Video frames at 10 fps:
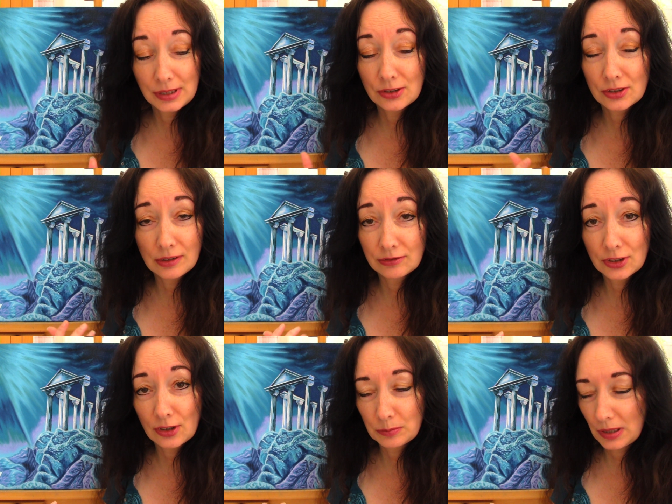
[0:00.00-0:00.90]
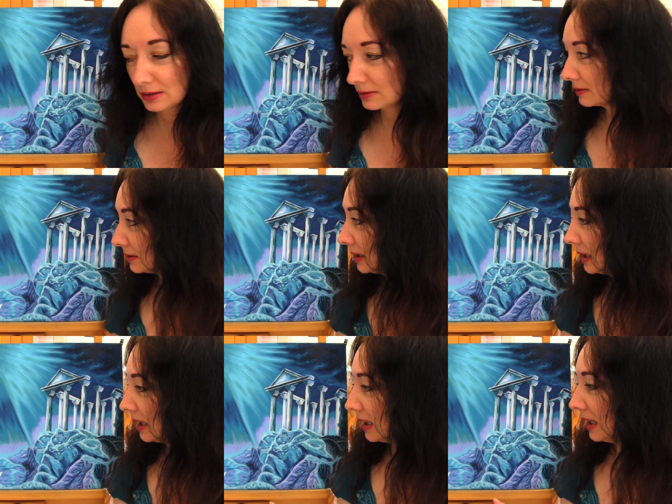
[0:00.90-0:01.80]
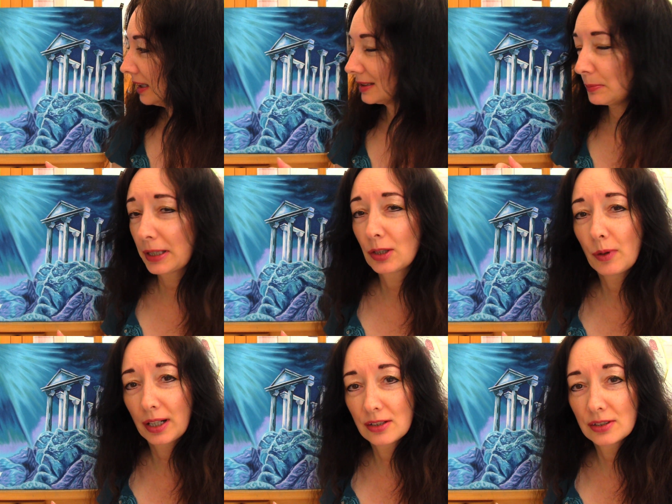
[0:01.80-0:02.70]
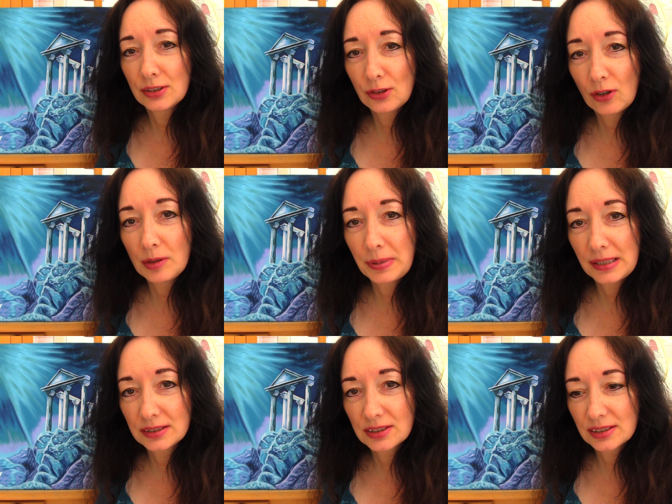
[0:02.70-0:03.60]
We just love chalk pastels. It's a bit quicker than the oil paints,